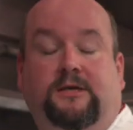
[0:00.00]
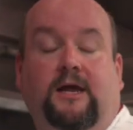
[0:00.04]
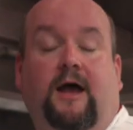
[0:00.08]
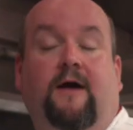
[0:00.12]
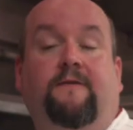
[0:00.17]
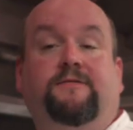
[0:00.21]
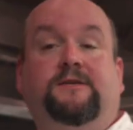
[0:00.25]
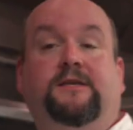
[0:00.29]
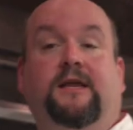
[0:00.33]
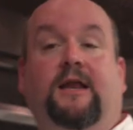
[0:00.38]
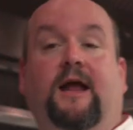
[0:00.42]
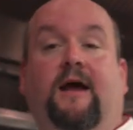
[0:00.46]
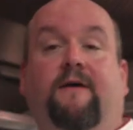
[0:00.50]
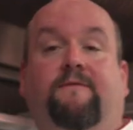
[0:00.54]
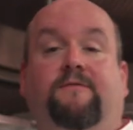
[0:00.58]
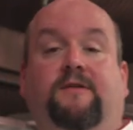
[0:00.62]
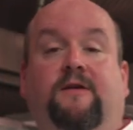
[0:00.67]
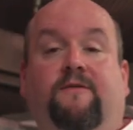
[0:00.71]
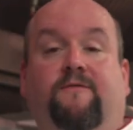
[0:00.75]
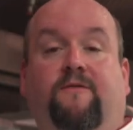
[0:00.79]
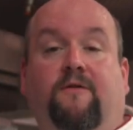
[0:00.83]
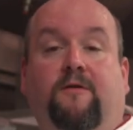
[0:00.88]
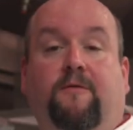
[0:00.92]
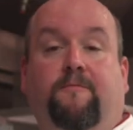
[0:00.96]
chefs that have
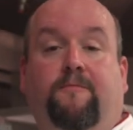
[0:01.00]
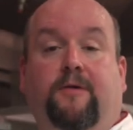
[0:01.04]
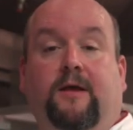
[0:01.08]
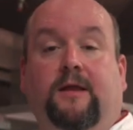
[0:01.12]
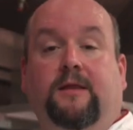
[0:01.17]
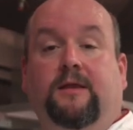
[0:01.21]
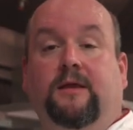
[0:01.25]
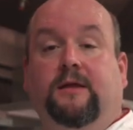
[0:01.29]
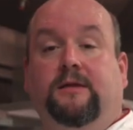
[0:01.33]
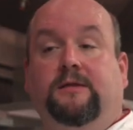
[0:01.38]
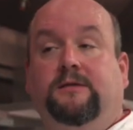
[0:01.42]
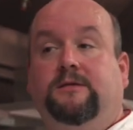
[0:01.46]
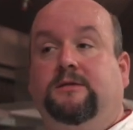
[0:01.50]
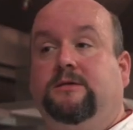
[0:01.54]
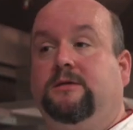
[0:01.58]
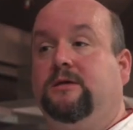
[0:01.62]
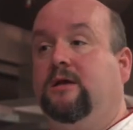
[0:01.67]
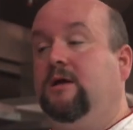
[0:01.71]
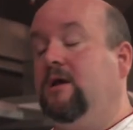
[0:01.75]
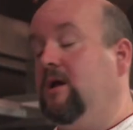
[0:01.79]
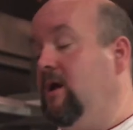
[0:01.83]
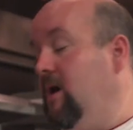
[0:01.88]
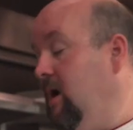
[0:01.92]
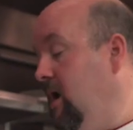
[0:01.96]
different opinions.
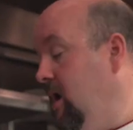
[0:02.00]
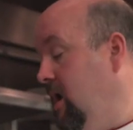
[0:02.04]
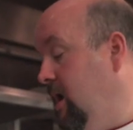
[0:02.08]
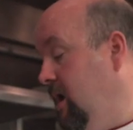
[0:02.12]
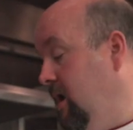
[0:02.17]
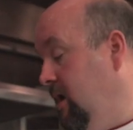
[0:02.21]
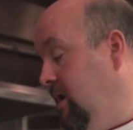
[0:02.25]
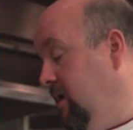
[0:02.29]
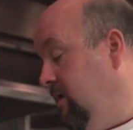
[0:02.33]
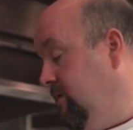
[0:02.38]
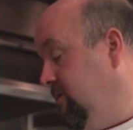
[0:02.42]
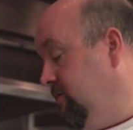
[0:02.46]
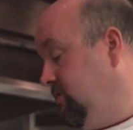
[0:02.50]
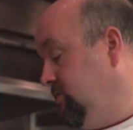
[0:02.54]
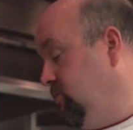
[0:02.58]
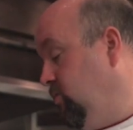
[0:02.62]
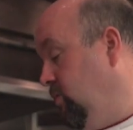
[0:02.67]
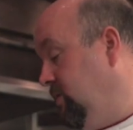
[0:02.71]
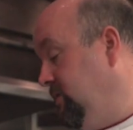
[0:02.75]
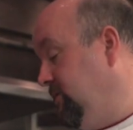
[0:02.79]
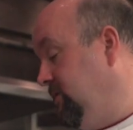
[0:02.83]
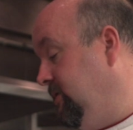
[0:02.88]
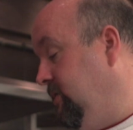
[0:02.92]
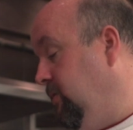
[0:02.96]
There's
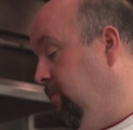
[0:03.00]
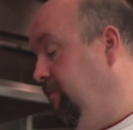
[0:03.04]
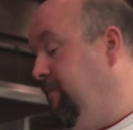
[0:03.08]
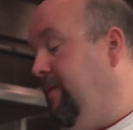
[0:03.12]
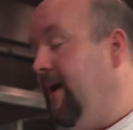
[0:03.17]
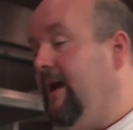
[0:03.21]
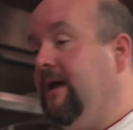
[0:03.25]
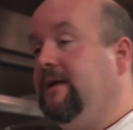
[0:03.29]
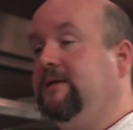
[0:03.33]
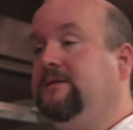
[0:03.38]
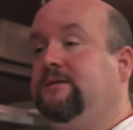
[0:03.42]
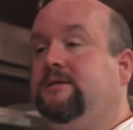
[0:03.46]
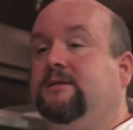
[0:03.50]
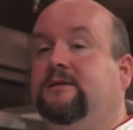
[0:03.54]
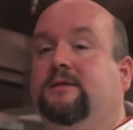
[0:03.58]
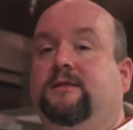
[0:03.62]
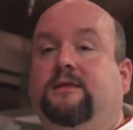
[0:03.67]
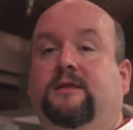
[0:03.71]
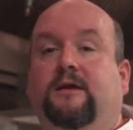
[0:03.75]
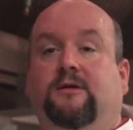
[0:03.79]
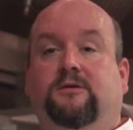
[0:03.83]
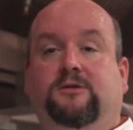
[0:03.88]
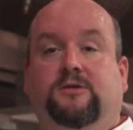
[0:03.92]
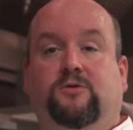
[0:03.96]
ones that'll
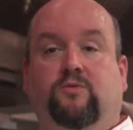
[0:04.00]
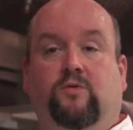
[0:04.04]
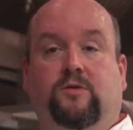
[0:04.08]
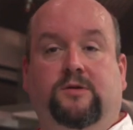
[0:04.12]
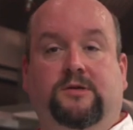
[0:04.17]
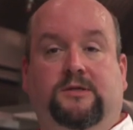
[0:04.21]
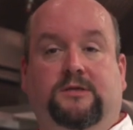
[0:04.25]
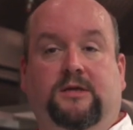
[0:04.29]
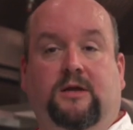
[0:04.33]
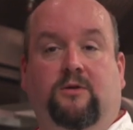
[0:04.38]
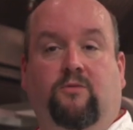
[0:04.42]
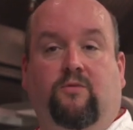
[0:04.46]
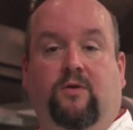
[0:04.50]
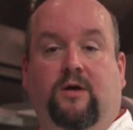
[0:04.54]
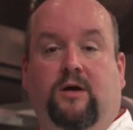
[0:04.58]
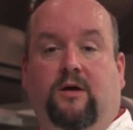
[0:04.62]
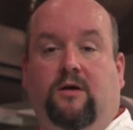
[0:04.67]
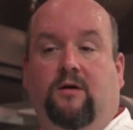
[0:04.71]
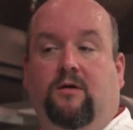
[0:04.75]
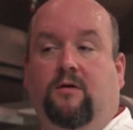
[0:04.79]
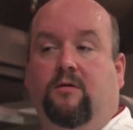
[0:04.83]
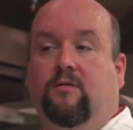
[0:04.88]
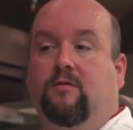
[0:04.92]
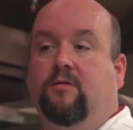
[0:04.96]
baste. There's ones that
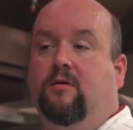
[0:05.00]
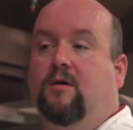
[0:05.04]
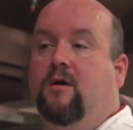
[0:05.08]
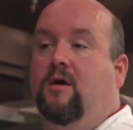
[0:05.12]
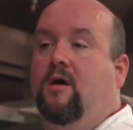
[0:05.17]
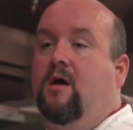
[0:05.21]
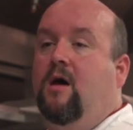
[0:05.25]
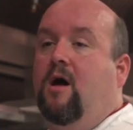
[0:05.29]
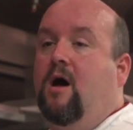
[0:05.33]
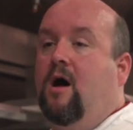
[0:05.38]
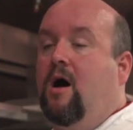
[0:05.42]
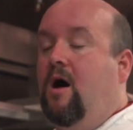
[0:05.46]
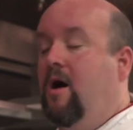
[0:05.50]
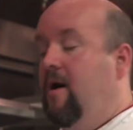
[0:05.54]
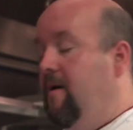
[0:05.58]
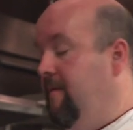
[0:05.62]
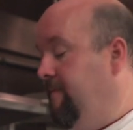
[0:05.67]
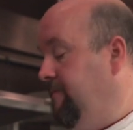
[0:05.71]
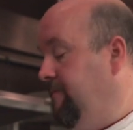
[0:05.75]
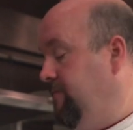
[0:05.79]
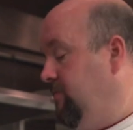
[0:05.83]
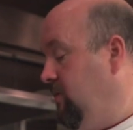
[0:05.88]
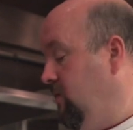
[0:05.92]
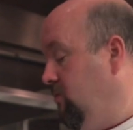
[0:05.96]
will
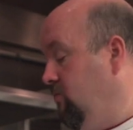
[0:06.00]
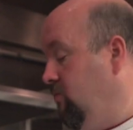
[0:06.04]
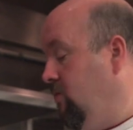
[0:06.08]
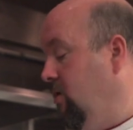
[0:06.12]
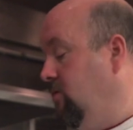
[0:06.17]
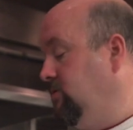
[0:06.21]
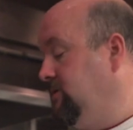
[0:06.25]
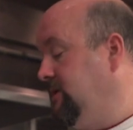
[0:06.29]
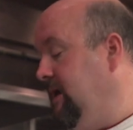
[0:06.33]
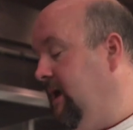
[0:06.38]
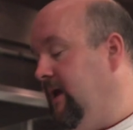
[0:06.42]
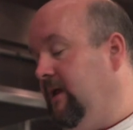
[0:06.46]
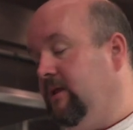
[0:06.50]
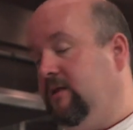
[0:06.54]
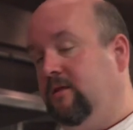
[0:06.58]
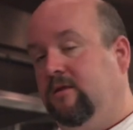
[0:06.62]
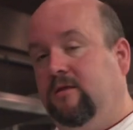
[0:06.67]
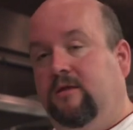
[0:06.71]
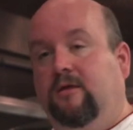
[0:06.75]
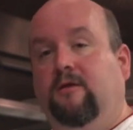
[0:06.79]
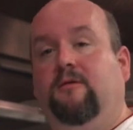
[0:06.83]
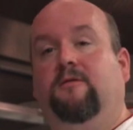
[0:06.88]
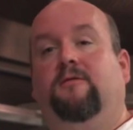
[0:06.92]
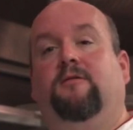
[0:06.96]
rotate
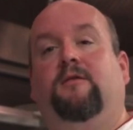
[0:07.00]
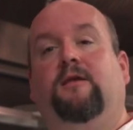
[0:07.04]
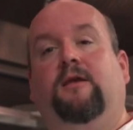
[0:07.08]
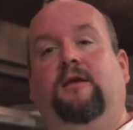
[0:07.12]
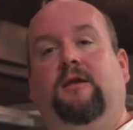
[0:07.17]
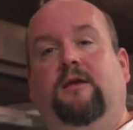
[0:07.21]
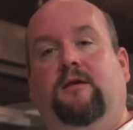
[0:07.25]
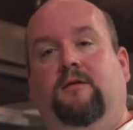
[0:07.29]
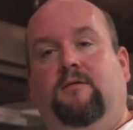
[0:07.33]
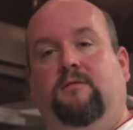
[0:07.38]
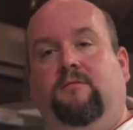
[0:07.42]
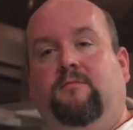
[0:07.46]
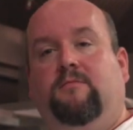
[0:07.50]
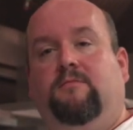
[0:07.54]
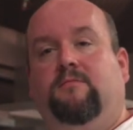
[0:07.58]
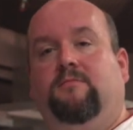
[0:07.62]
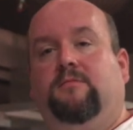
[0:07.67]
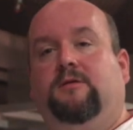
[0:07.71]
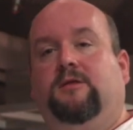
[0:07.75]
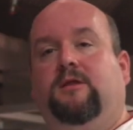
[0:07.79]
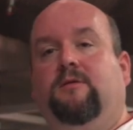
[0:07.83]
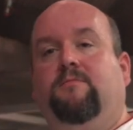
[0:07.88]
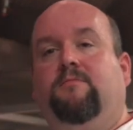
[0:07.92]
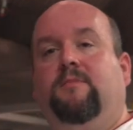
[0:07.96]
the
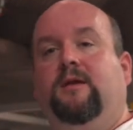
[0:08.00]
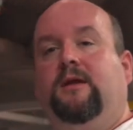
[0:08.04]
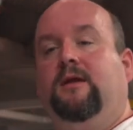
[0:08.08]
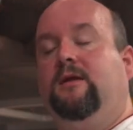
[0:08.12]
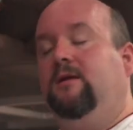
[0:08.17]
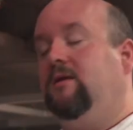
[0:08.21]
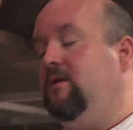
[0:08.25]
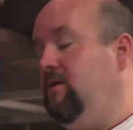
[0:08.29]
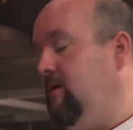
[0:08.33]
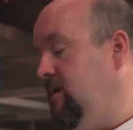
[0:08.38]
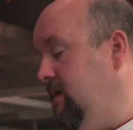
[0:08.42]
meat